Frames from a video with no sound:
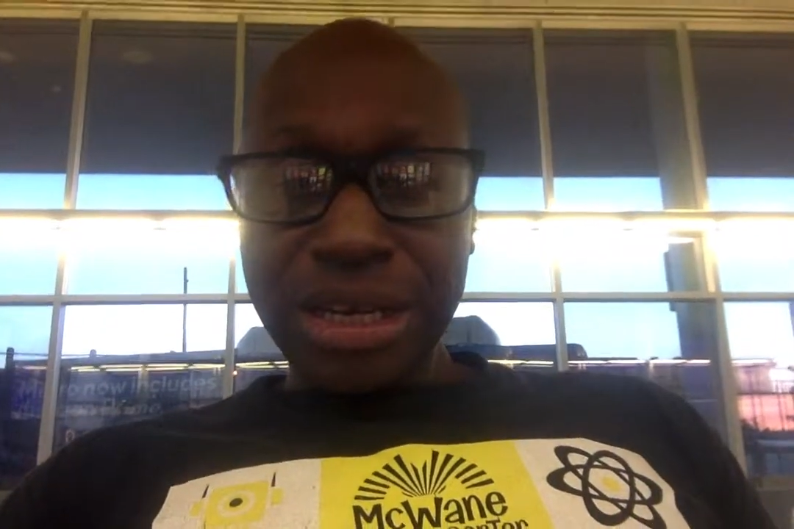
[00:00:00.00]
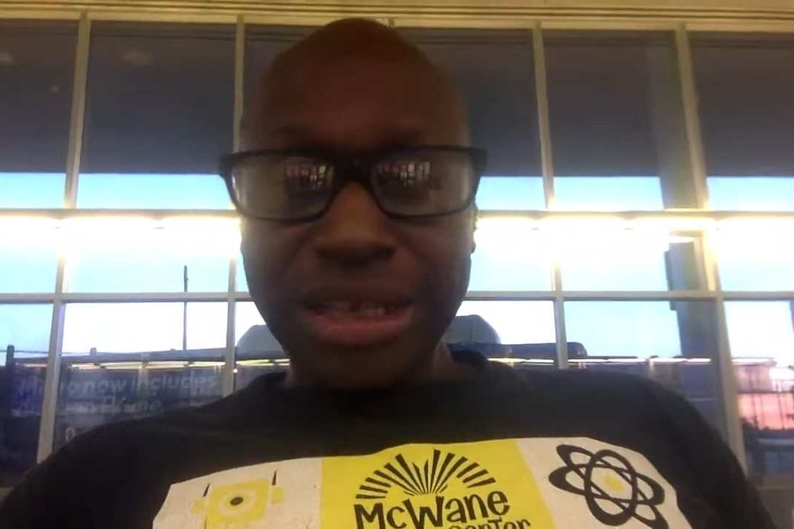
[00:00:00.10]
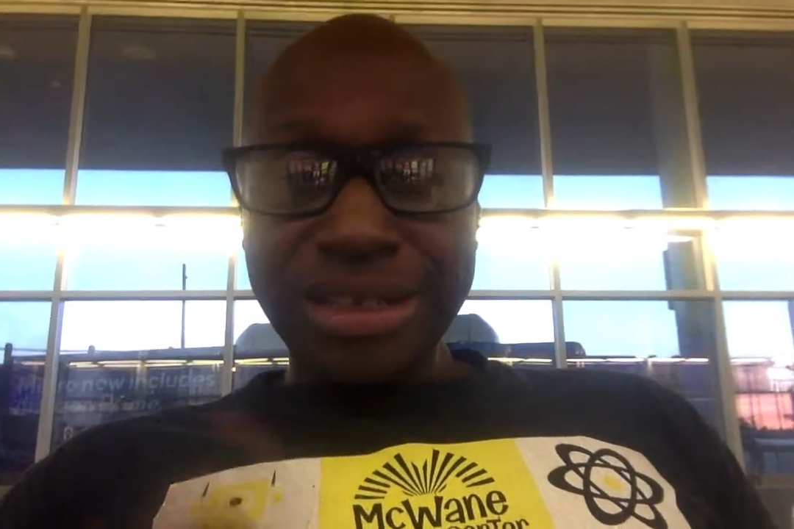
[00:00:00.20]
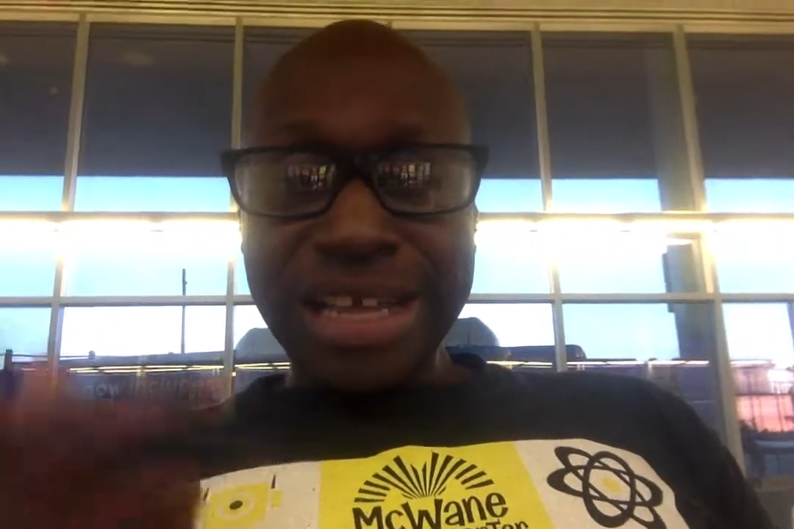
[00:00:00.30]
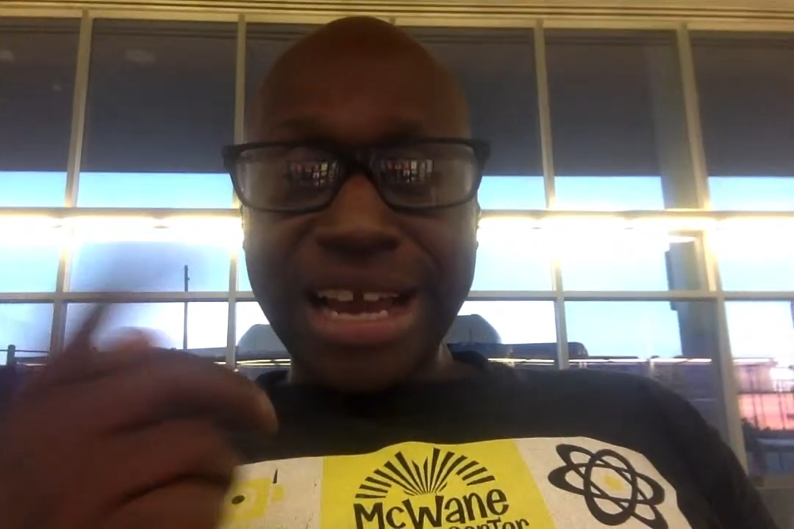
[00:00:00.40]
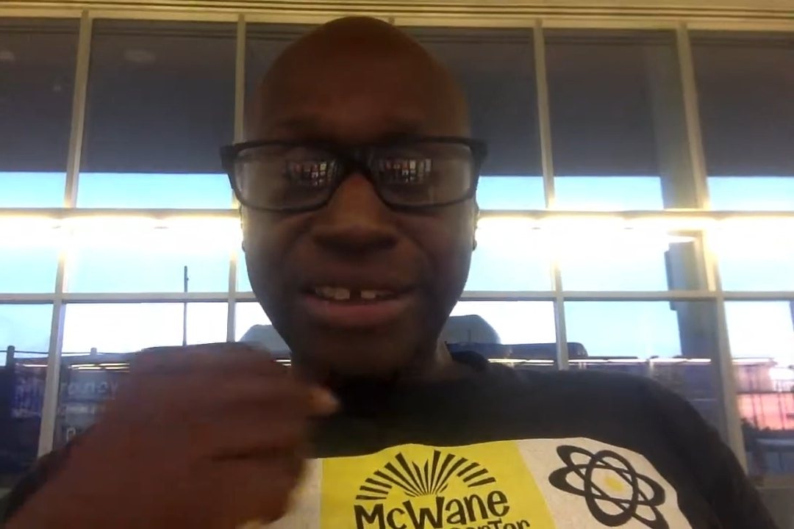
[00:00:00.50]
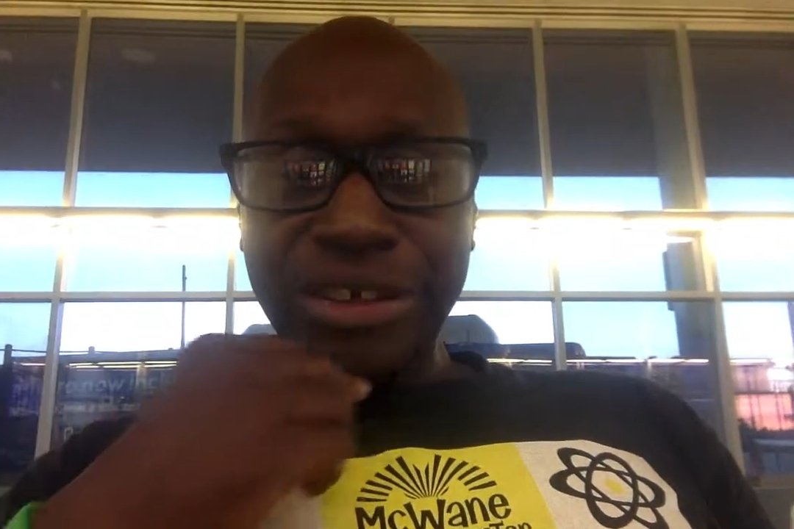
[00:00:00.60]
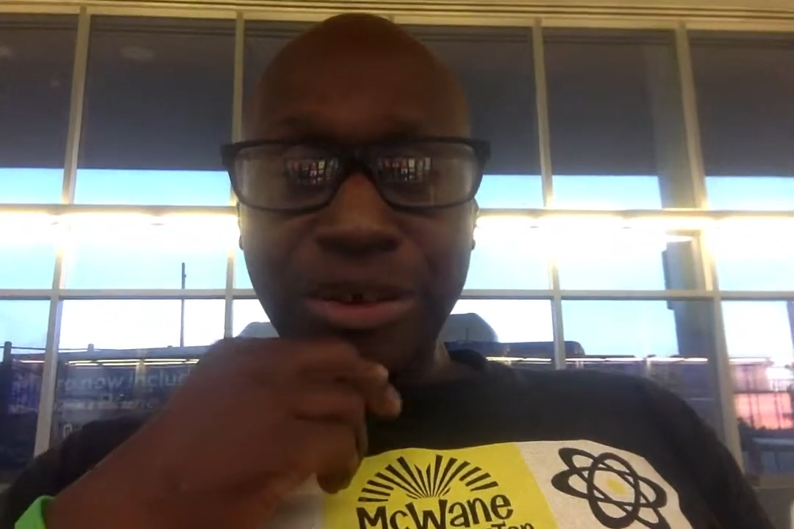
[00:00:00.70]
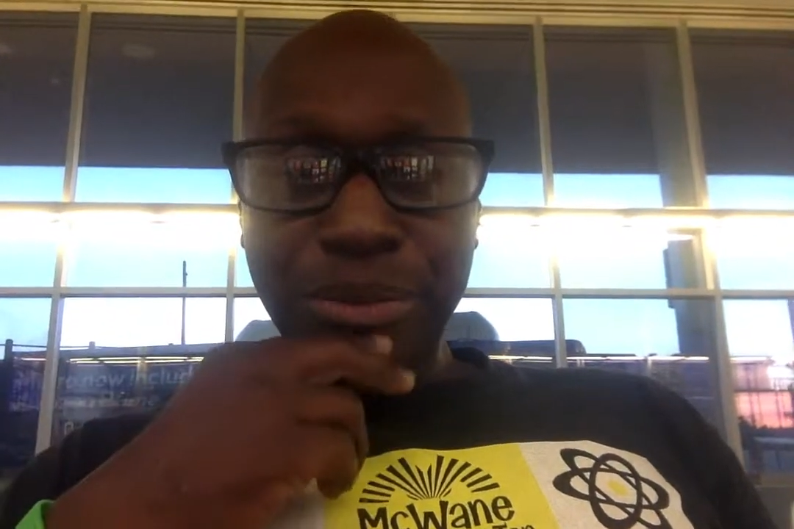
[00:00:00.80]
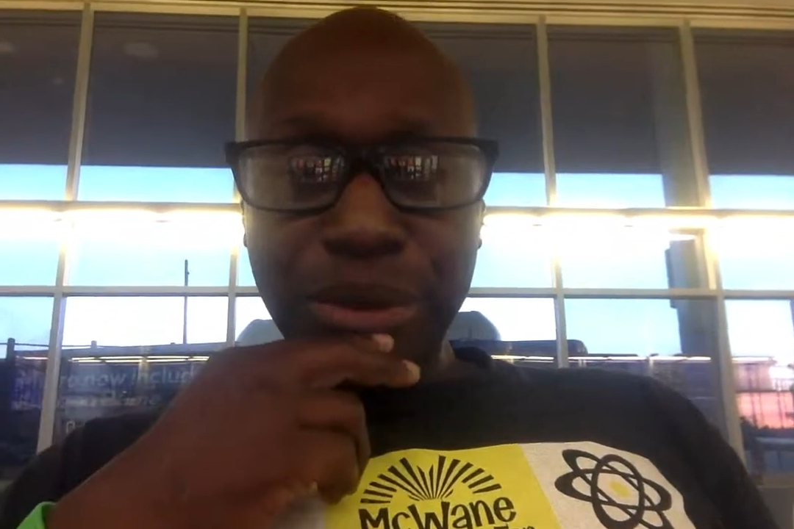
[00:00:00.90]
It's last
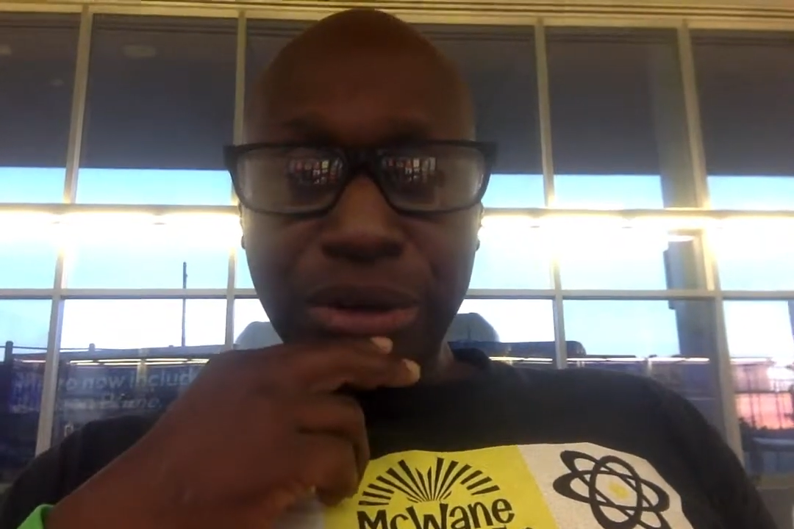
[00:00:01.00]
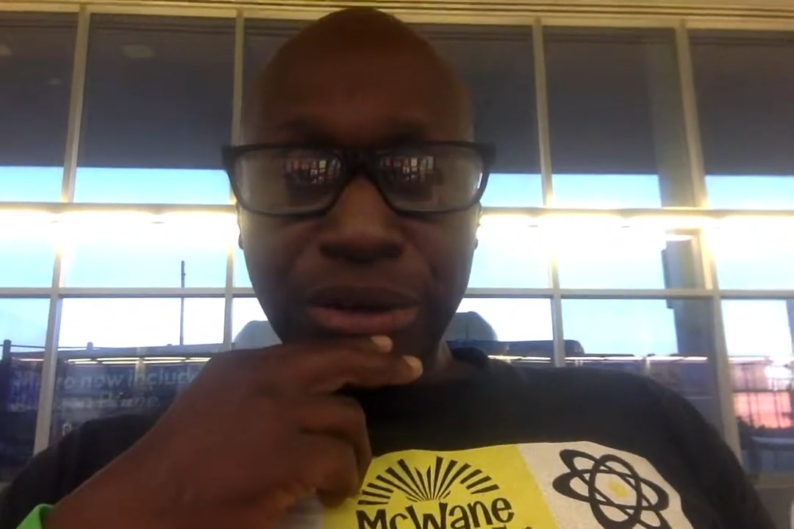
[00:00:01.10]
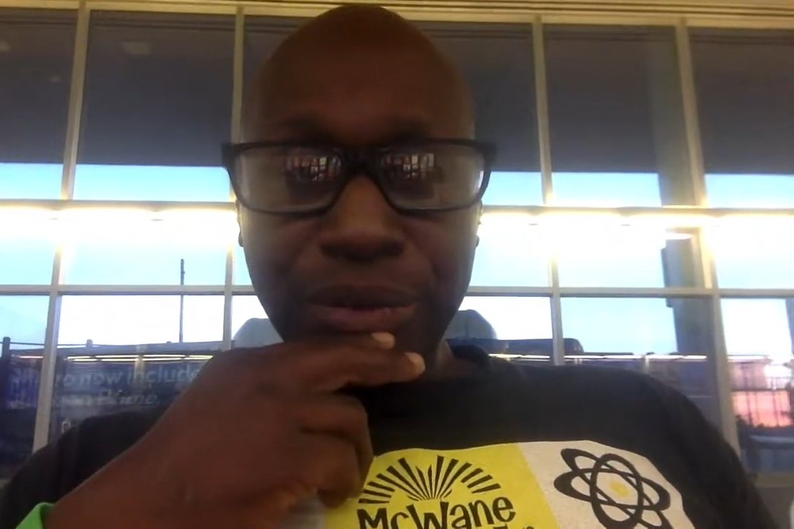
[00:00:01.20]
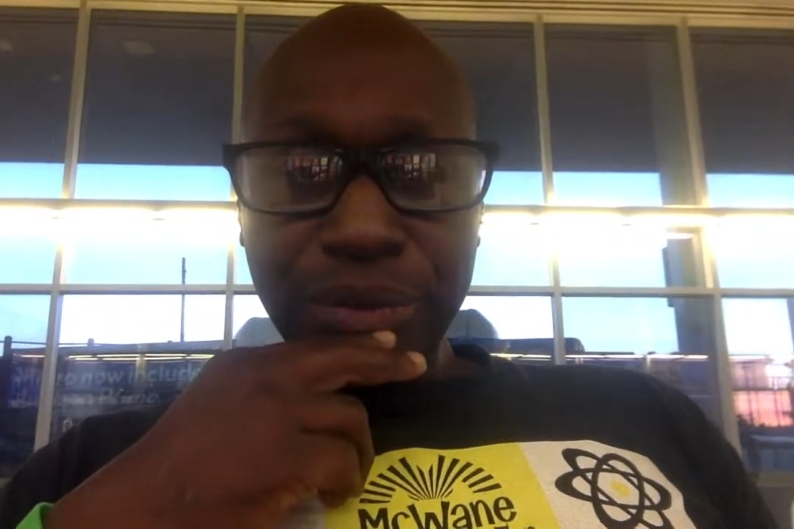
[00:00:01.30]
year's book,